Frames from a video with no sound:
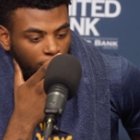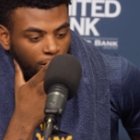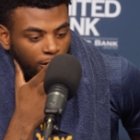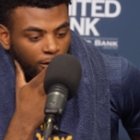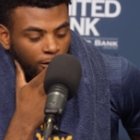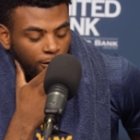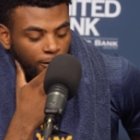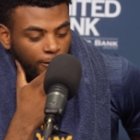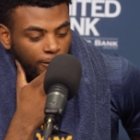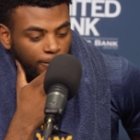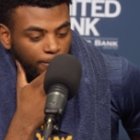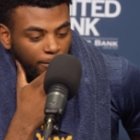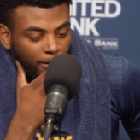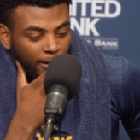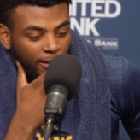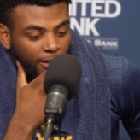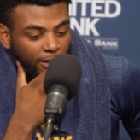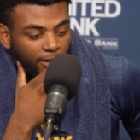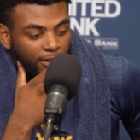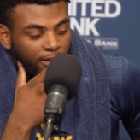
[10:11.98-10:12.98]
Um,
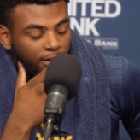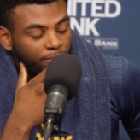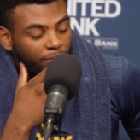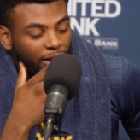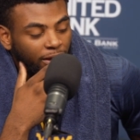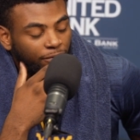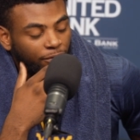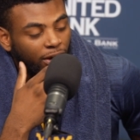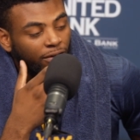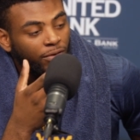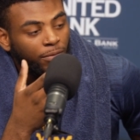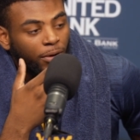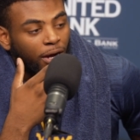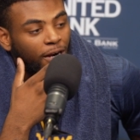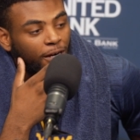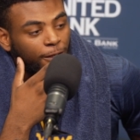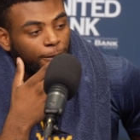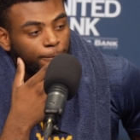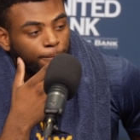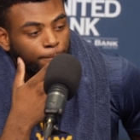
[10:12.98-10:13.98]
I think it's an impact for
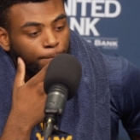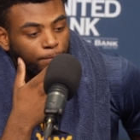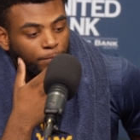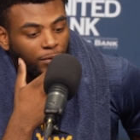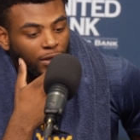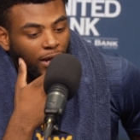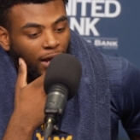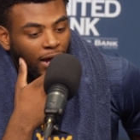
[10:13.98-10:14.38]
everybody. Okay.